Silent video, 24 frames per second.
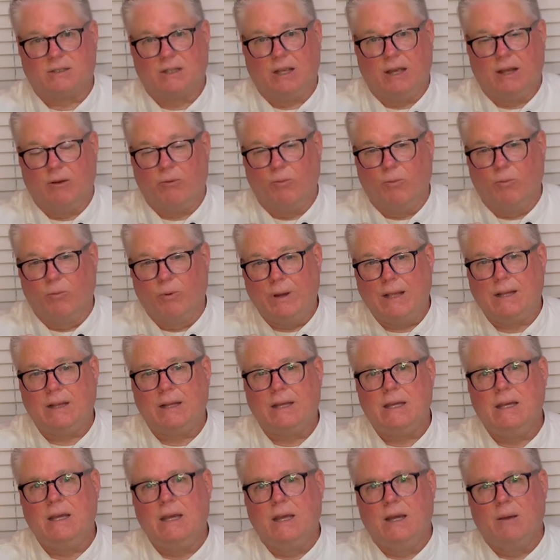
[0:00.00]
and
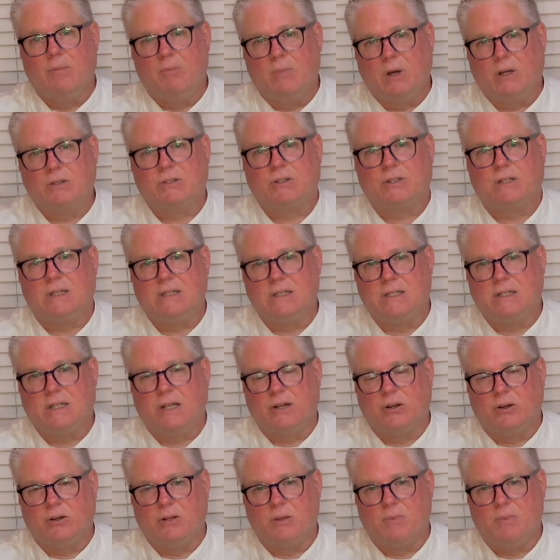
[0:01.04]
really most
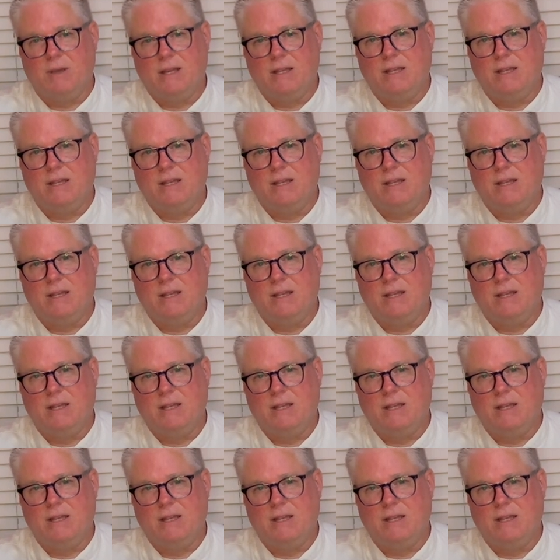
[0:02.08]
considered to be